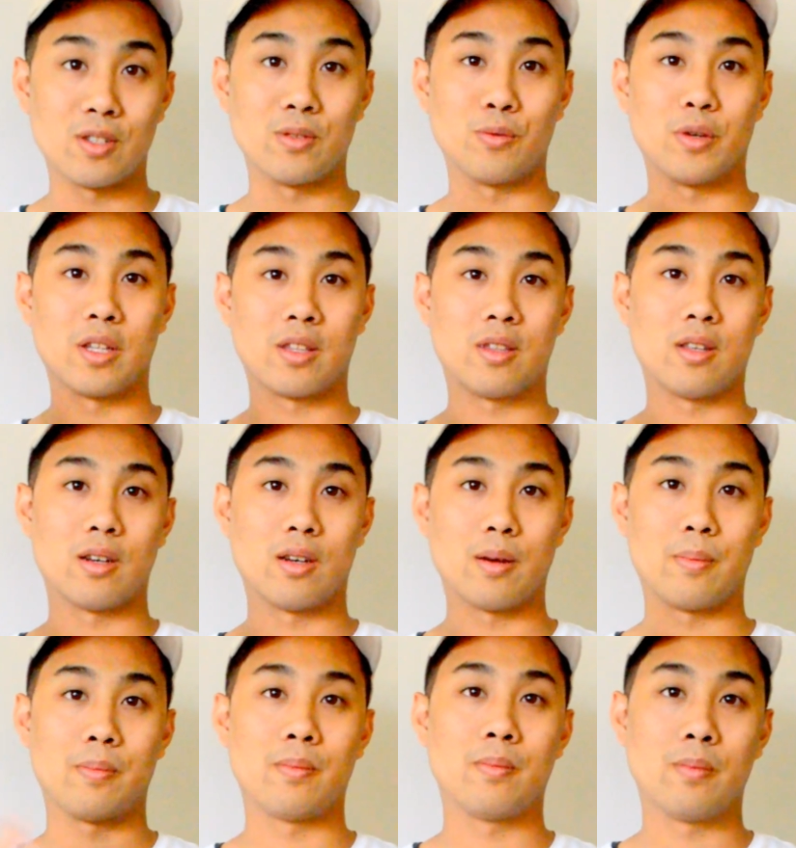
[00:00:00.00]
with
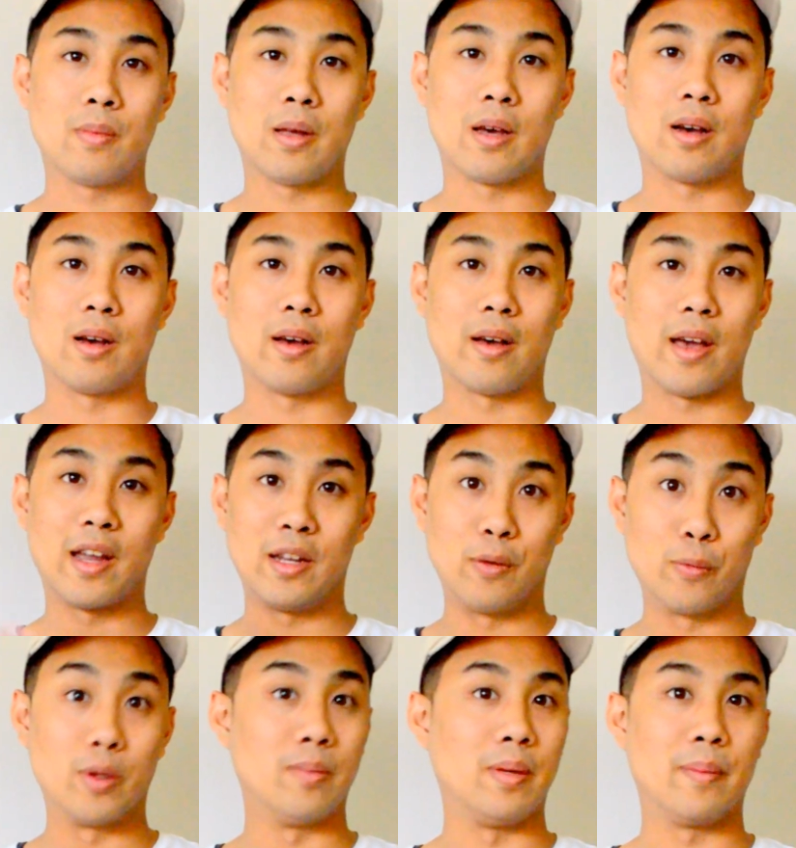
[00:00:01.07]
any
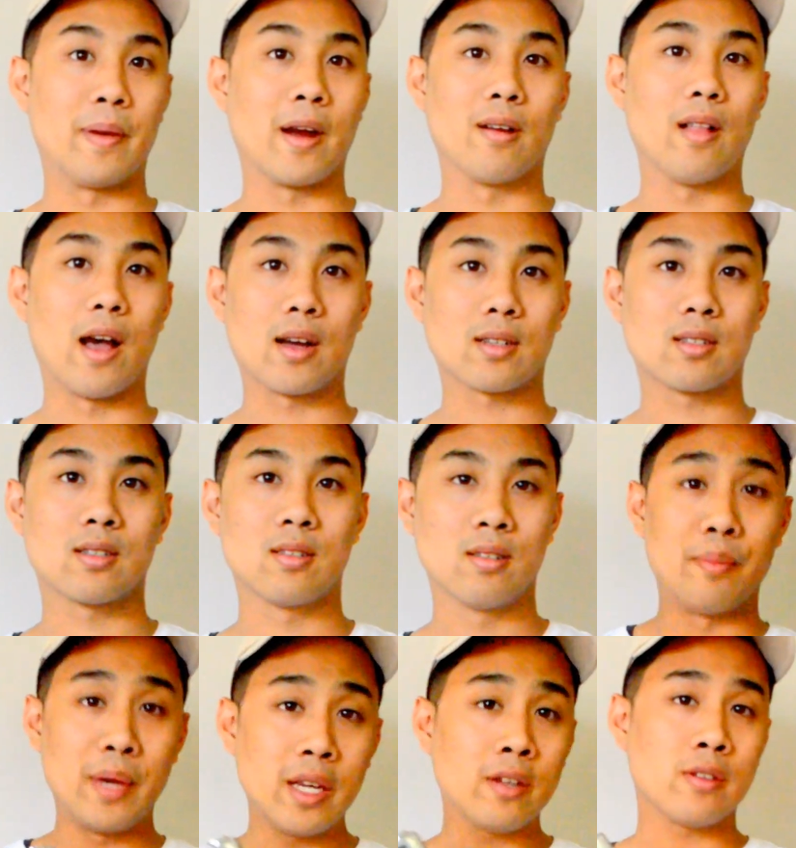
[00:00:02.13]
would-be parallax.
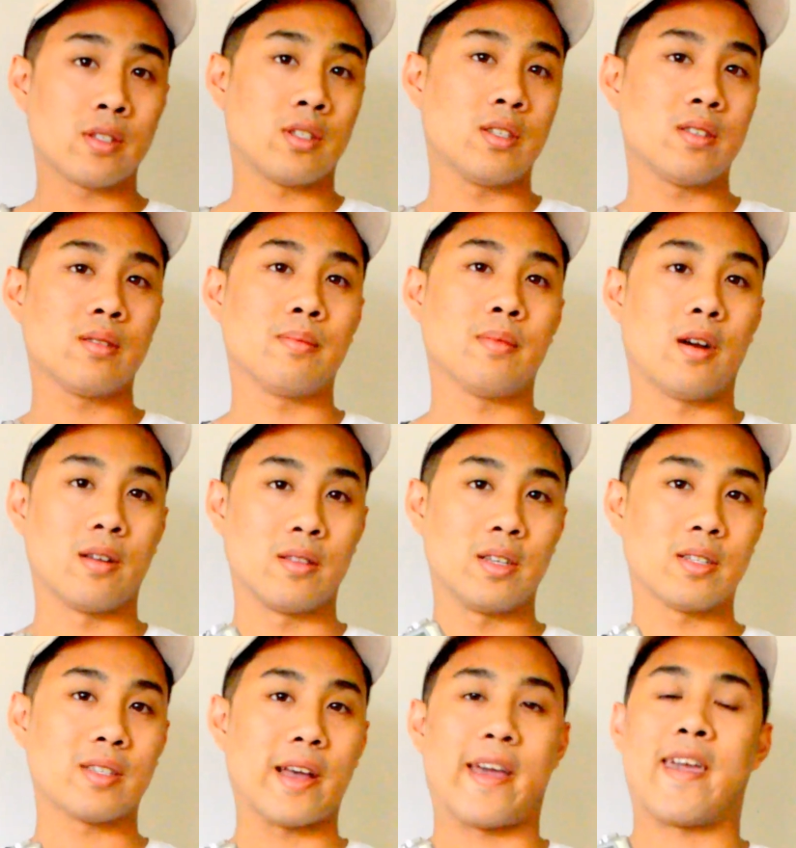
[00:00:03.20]
Metering system on
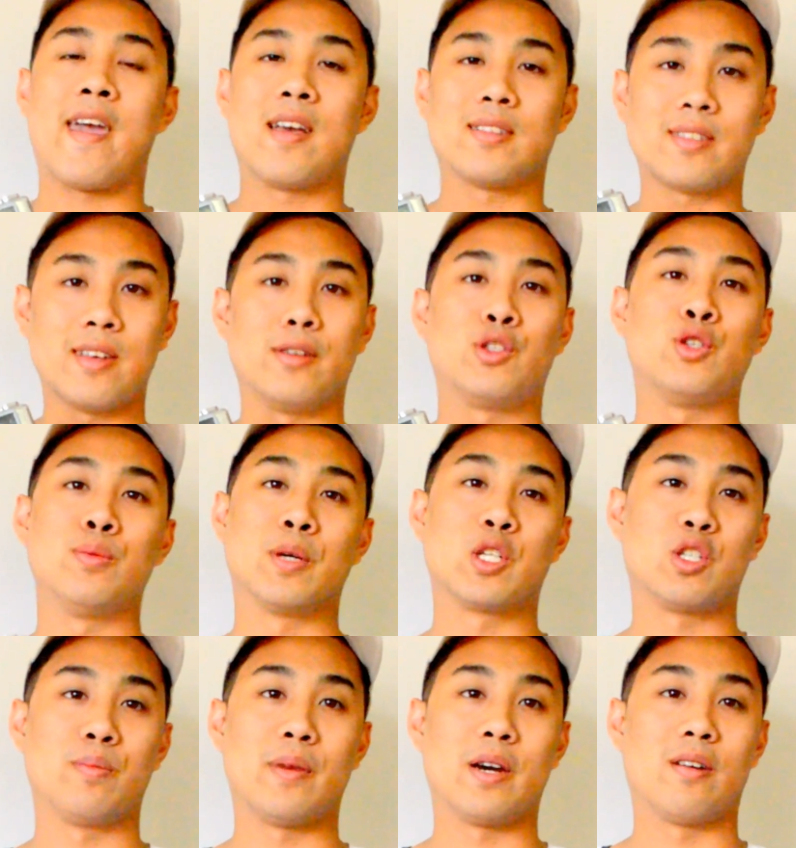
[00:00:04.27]
this I can't say too
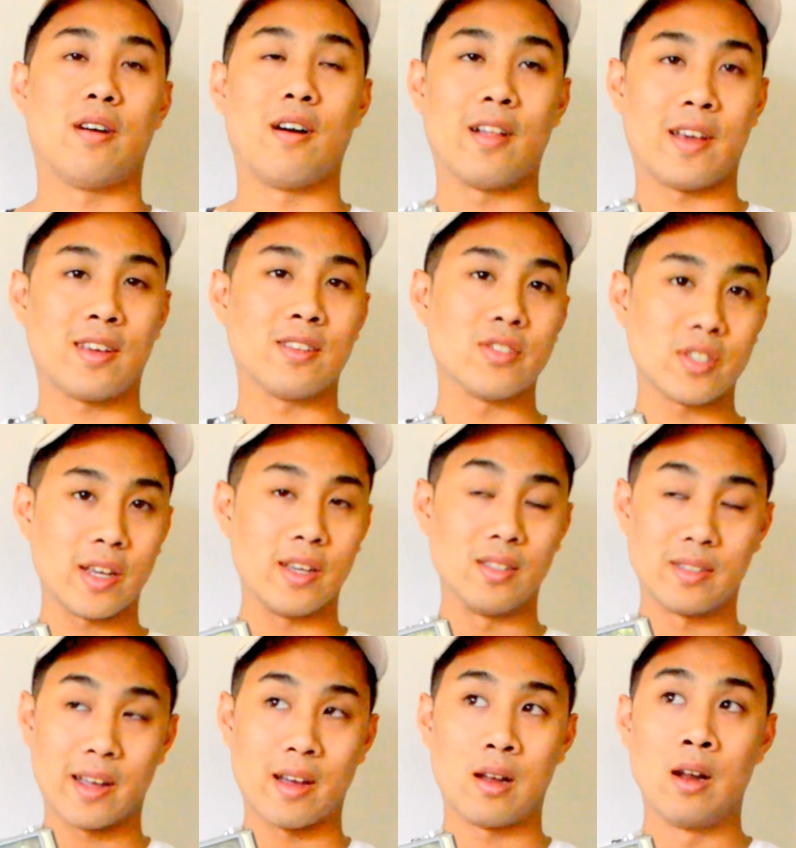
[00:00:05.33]
much about. All I can say is
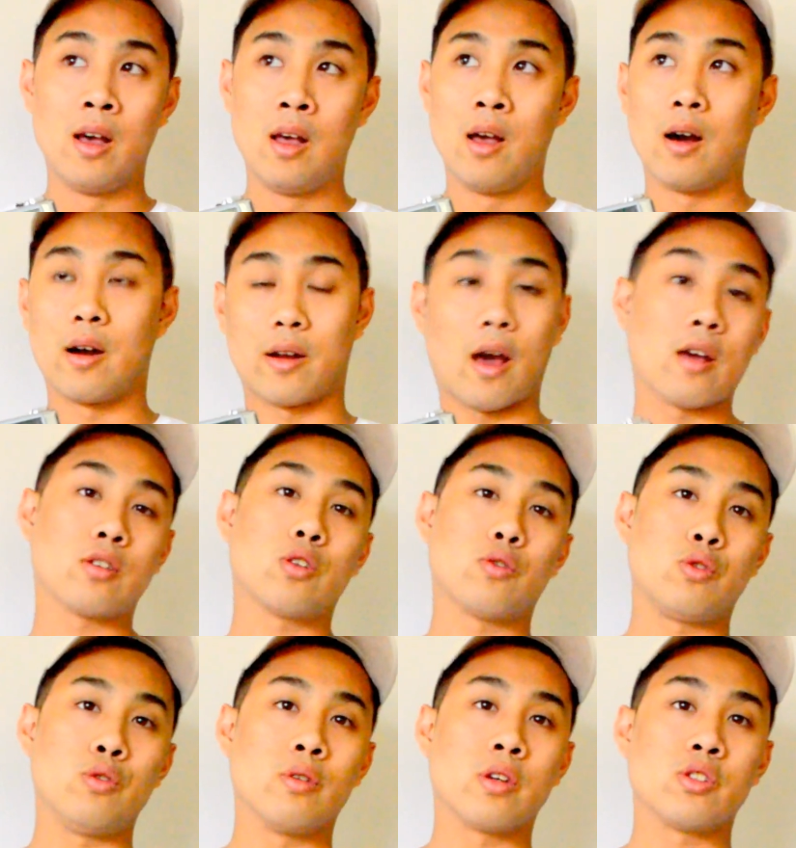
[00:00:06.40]
that on ISO
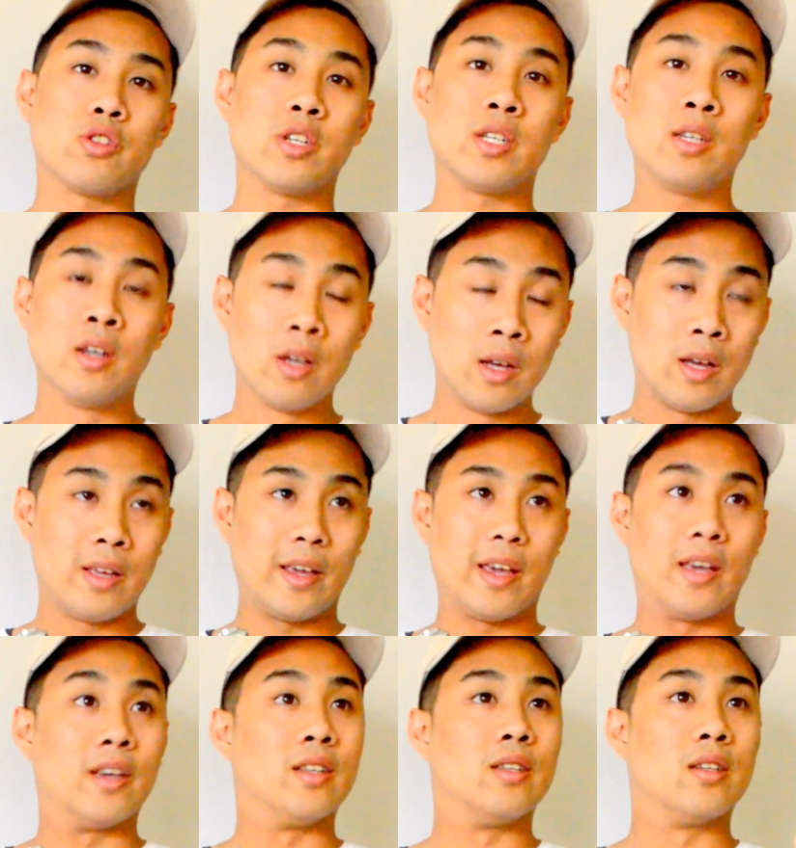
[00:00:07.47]
200
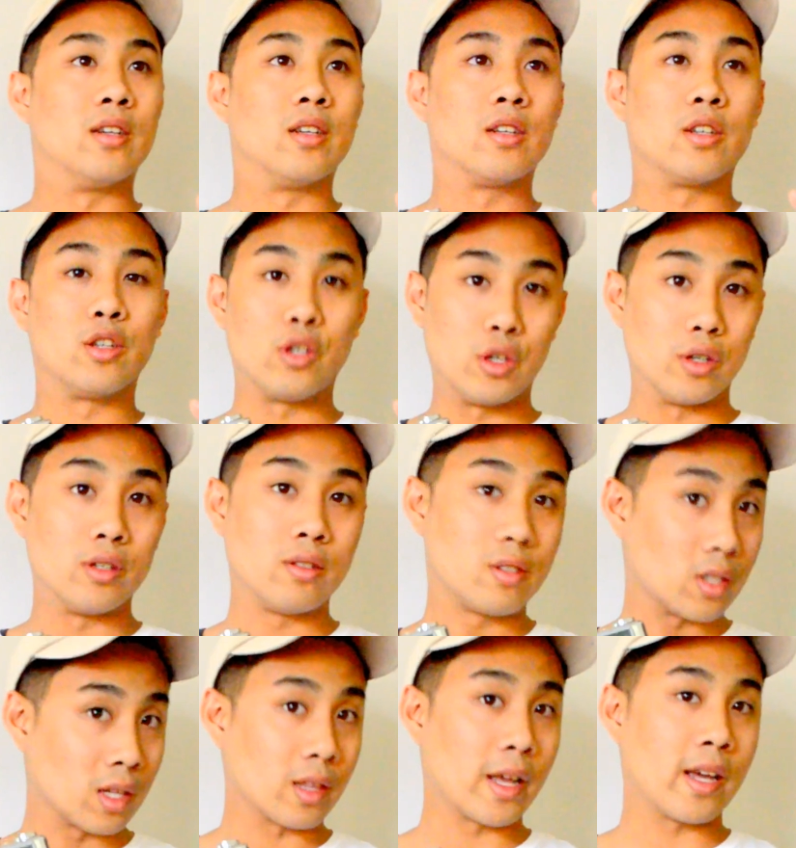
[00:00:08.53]
in good
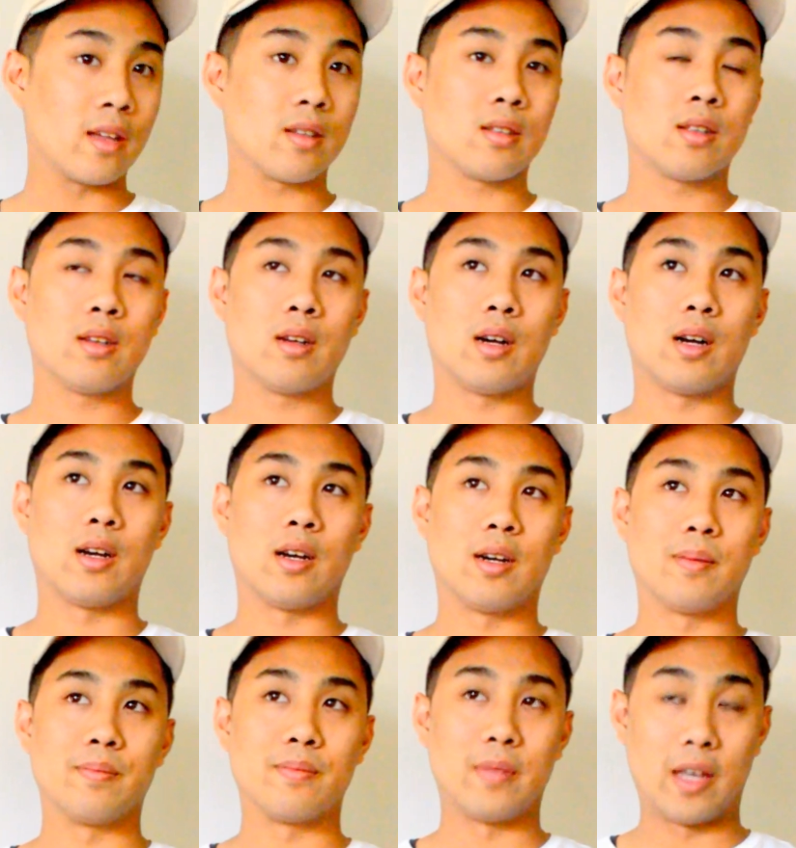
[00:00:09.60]
sunlight,
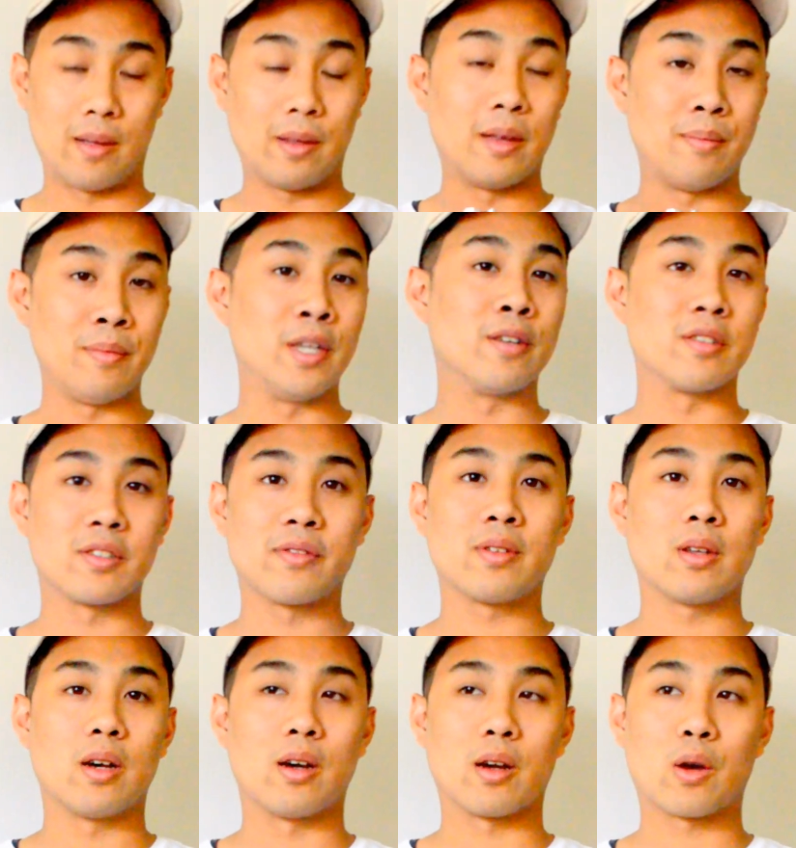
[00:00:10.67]
it meters
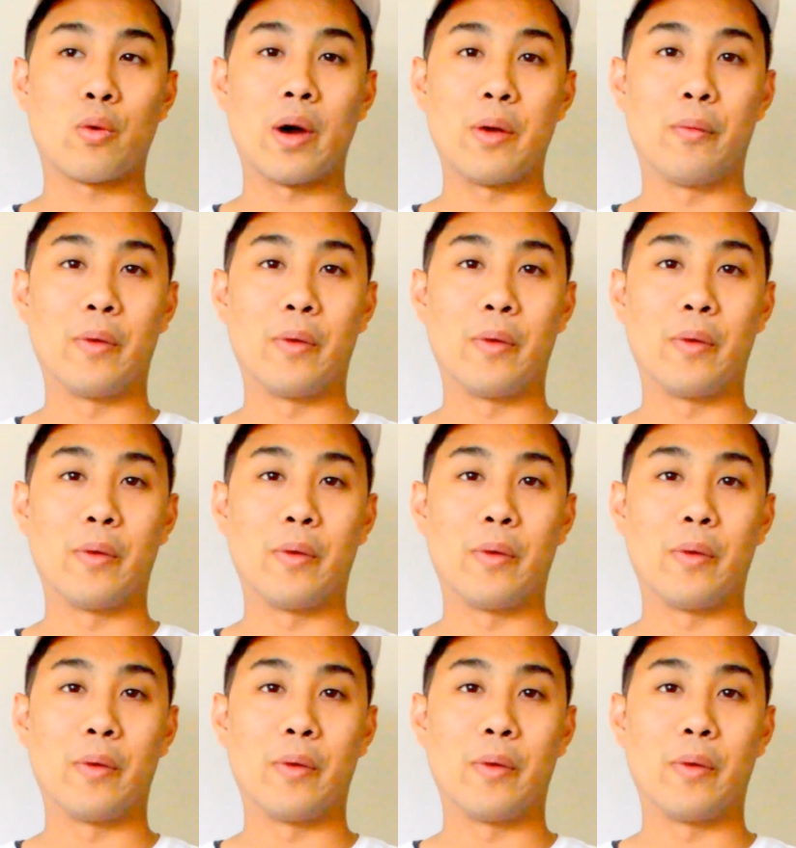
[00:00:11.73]
quite